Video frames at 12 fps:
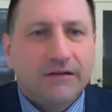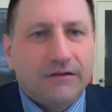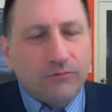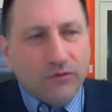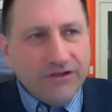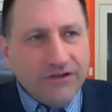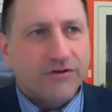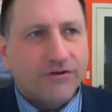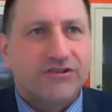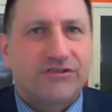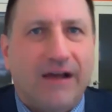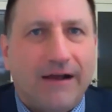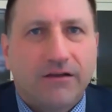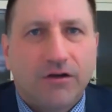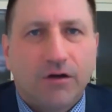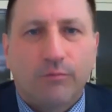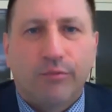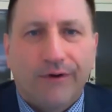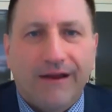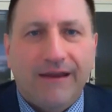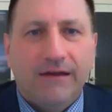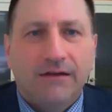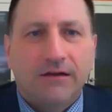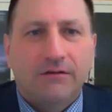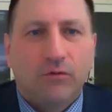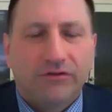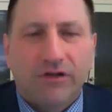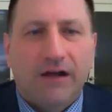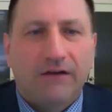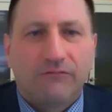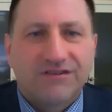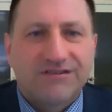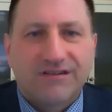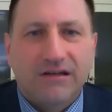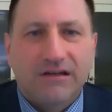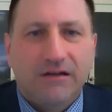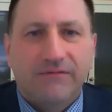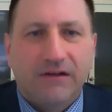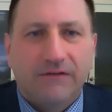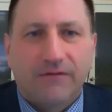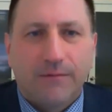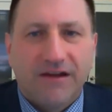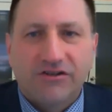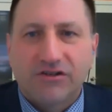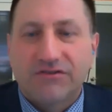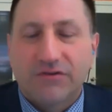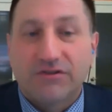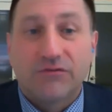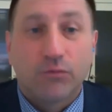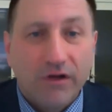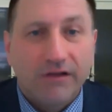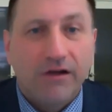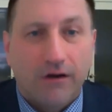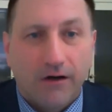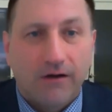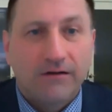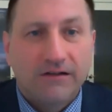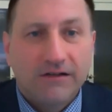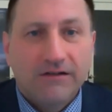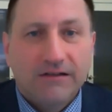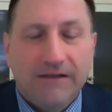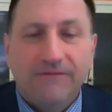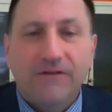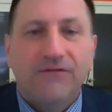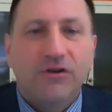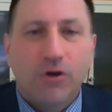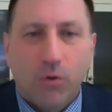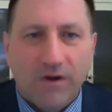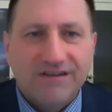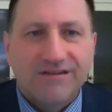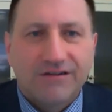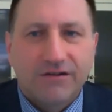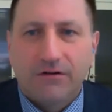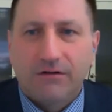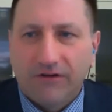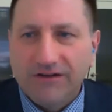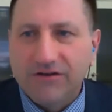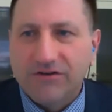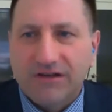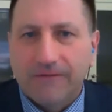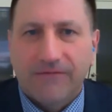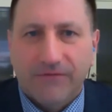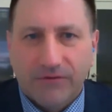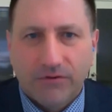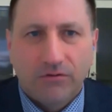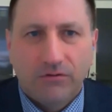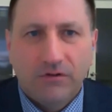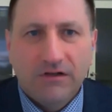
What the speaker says: When you're stuck, your brain will not receive information. So it's really hard, even if you know what to do, to run yourself through,